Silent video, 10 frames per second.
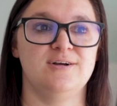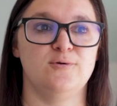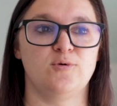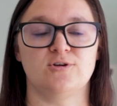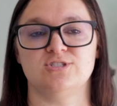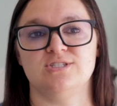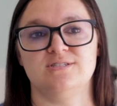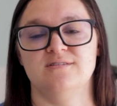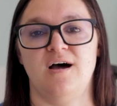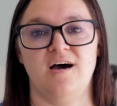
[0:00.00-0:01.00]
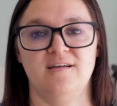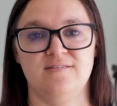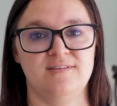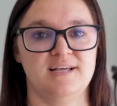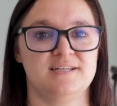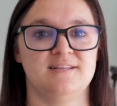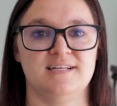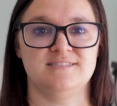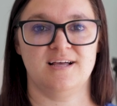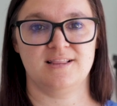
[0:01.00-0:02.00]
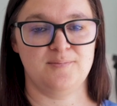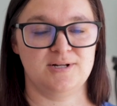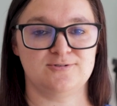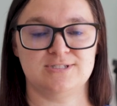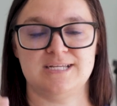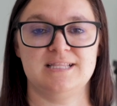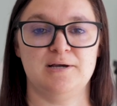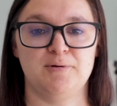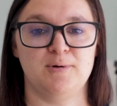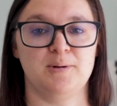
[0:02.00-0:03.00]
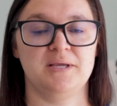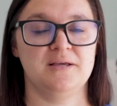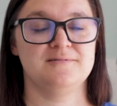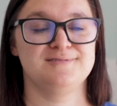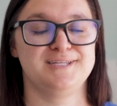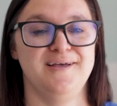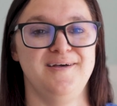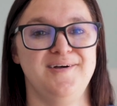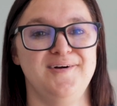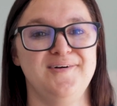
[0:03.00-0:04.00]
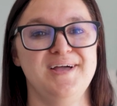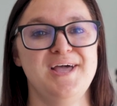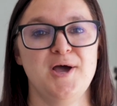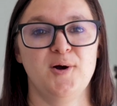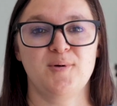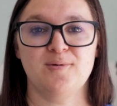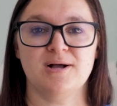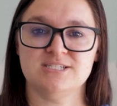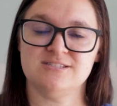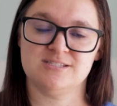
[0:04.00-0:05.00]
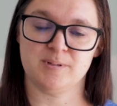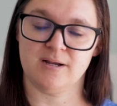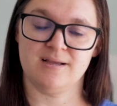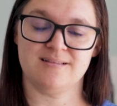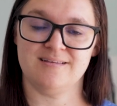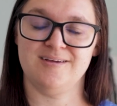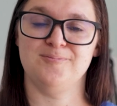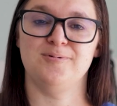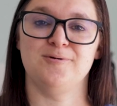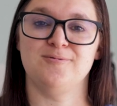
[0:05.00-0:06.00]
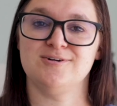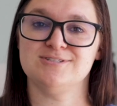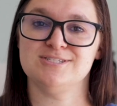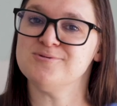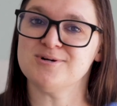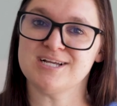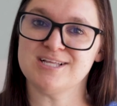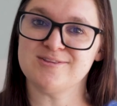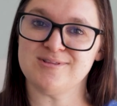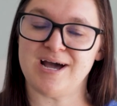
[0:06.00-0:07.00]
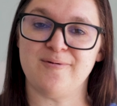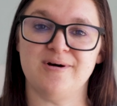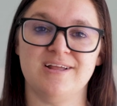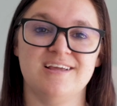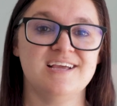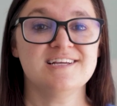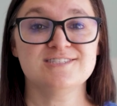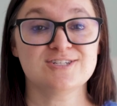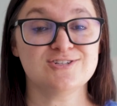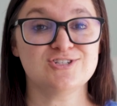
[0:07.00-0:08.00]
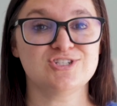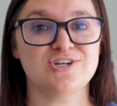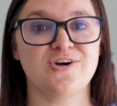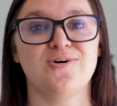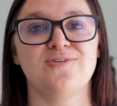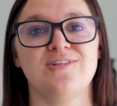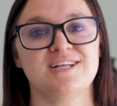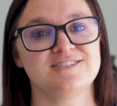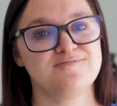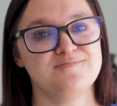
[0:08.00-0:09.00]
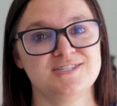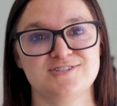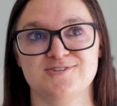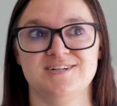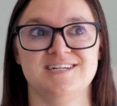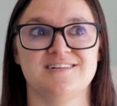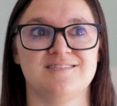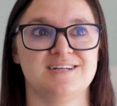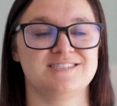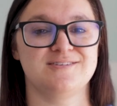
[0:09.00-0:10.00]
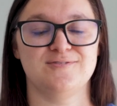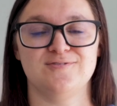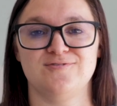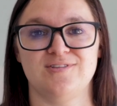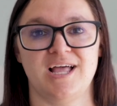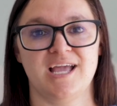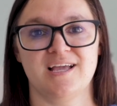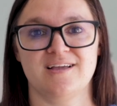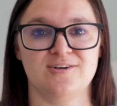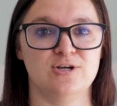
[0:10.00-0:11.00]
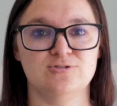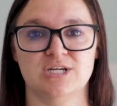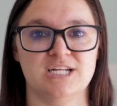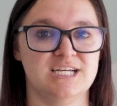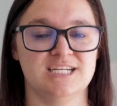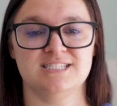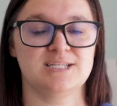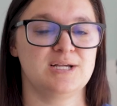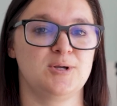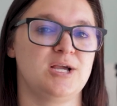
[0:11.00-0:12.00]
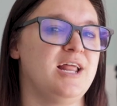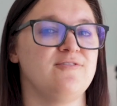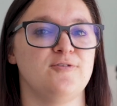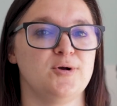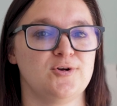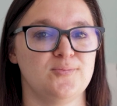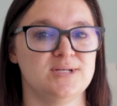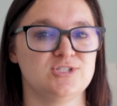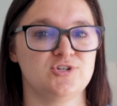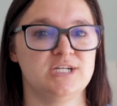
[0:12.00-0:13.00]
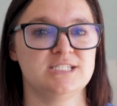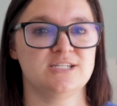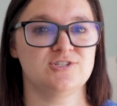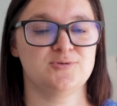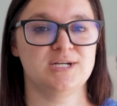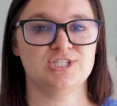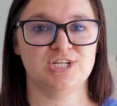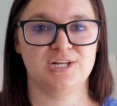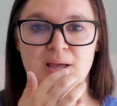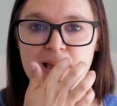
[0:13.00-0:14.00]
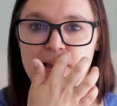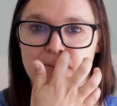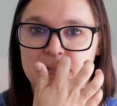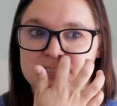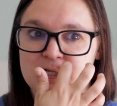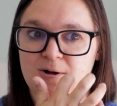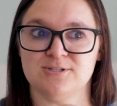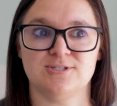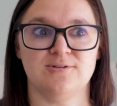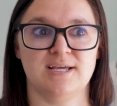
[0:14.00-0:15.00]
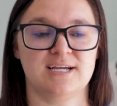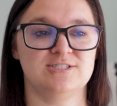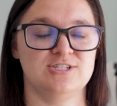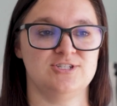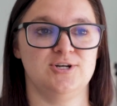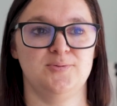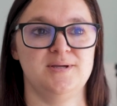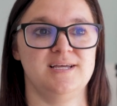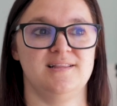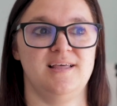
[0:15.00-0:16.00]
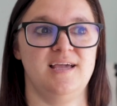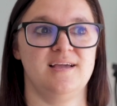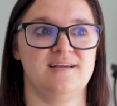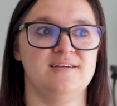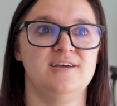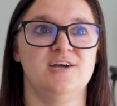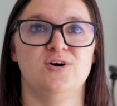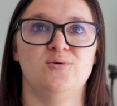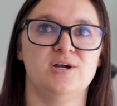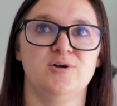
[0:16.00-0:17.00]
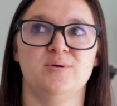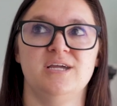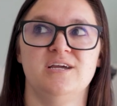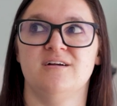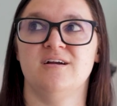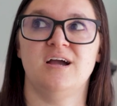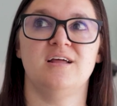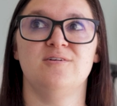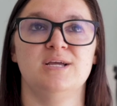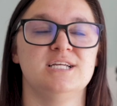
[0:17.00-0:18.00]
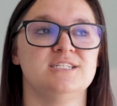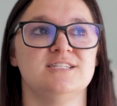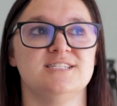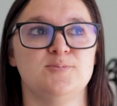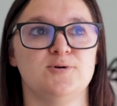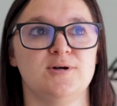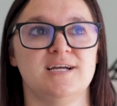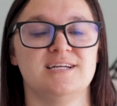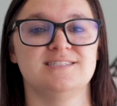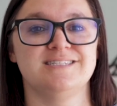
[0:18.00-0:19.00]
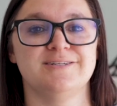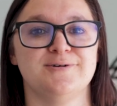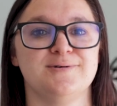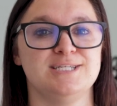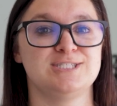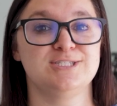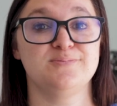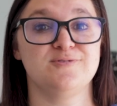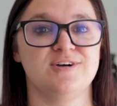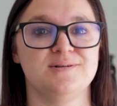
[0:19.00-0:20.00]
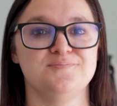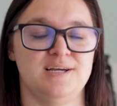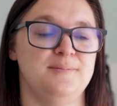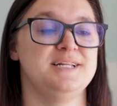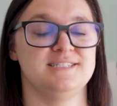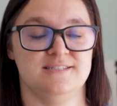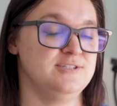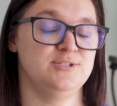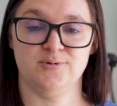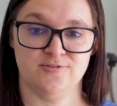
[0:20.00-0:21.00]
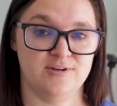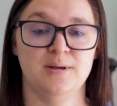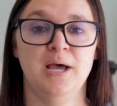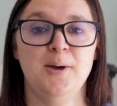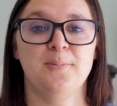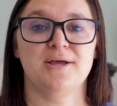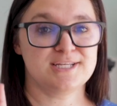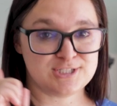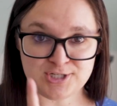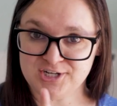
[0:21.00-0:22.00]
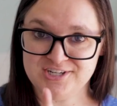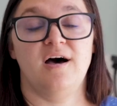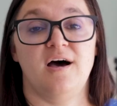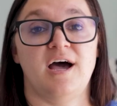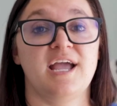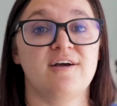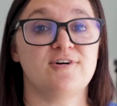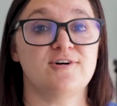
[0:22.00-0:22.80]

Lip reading: we're just not like, that's not the mental state that we want to be in. We watch it sparingly, but we're still working through that one. It is a good show. Lots of mystery, lots of like whodunit. It's like kind of a murder mystery situation, but it's also like dystopian. Like, why are we here? How did we get to this point? So it's super fun. I mean, it's not super fun, but it's good. I have